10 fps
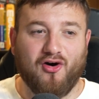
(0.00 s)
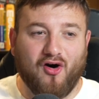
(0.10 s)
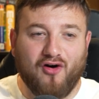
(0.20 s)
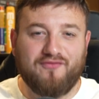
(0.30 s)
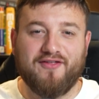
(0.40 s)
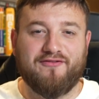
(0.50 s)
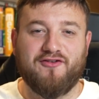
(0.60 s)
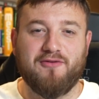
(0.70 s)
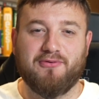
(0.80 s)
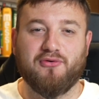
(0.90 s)
of the
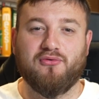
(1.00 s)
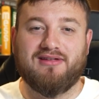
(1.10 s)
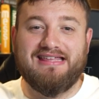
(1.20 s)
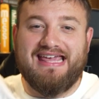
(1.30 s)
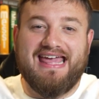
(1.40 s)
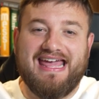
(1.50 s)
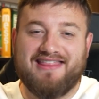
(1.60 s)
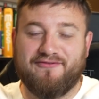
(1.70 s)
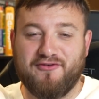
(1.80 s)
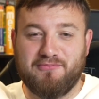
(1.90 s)
football year, the
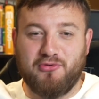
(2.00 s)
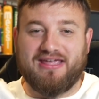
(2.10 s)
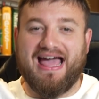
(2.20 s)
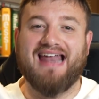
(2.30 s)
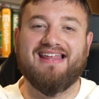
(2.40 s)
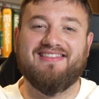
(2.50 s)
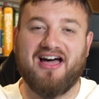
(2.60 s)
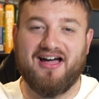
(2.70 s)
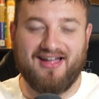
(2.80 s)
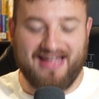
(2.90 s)
football calendar.